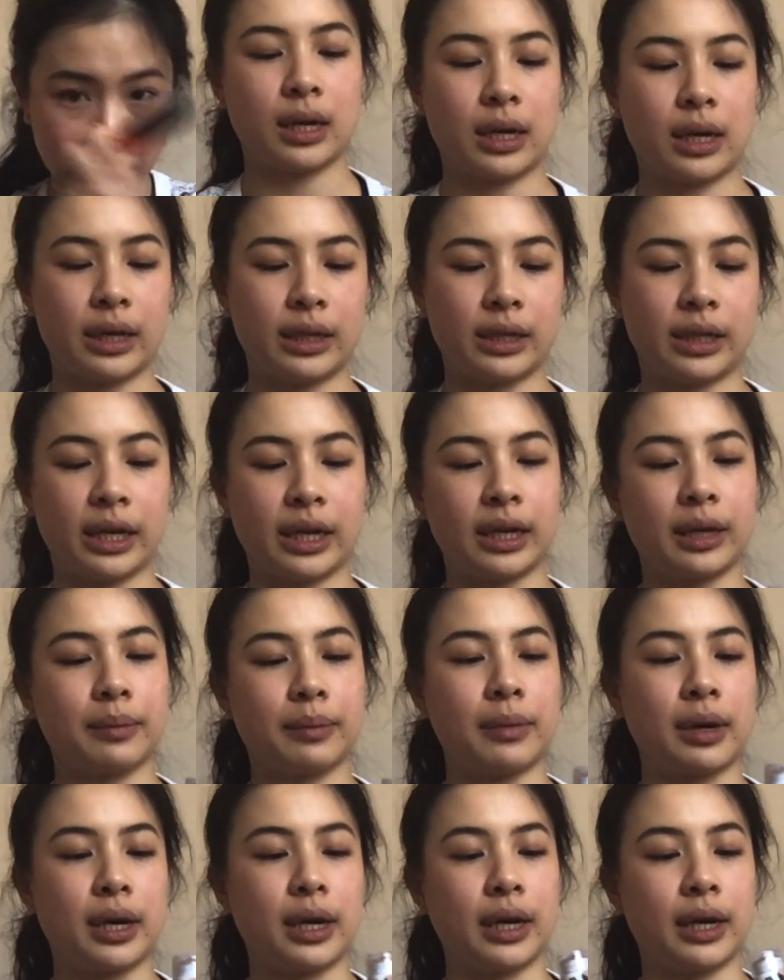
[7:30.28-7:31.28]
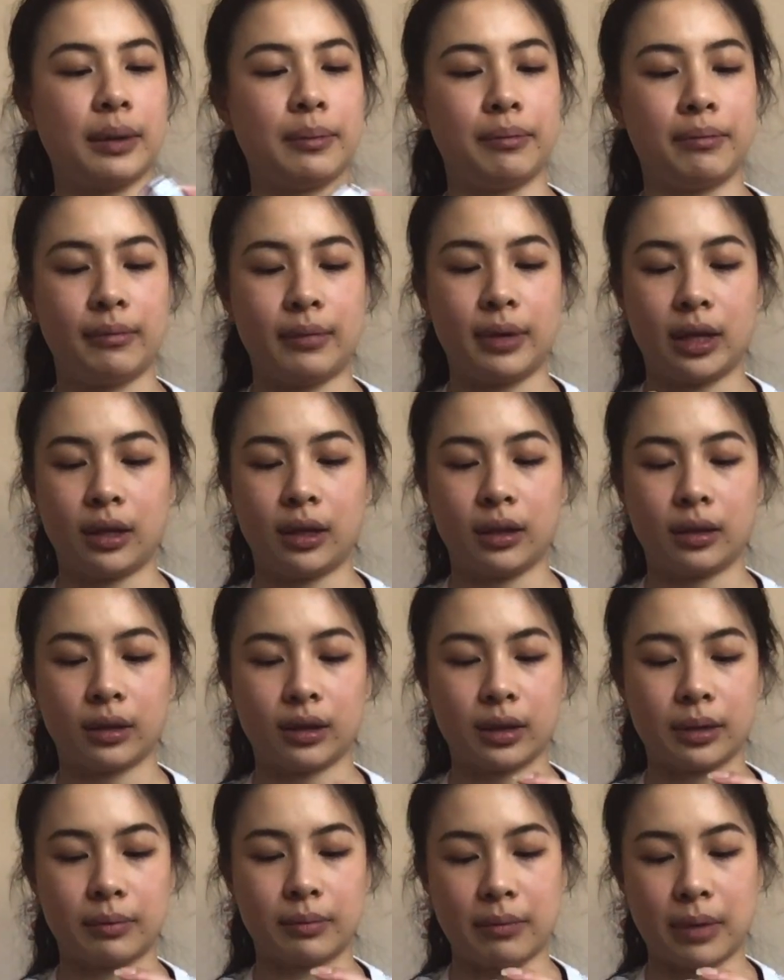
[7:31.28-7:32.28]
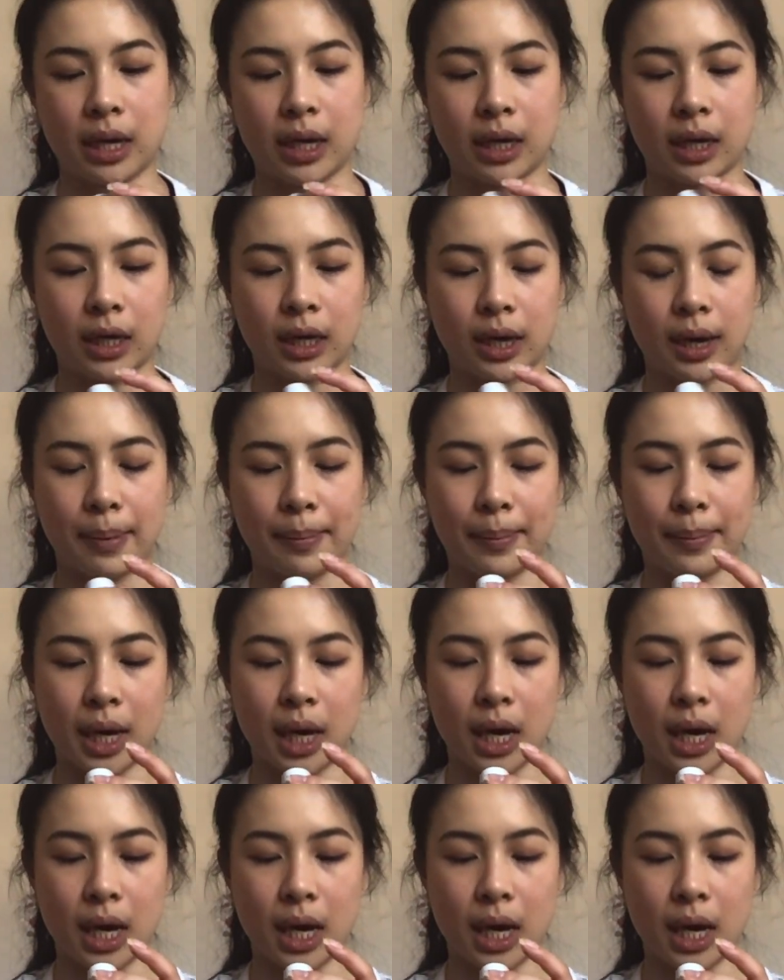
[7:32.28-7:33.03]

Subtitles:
I take my Milk Makeup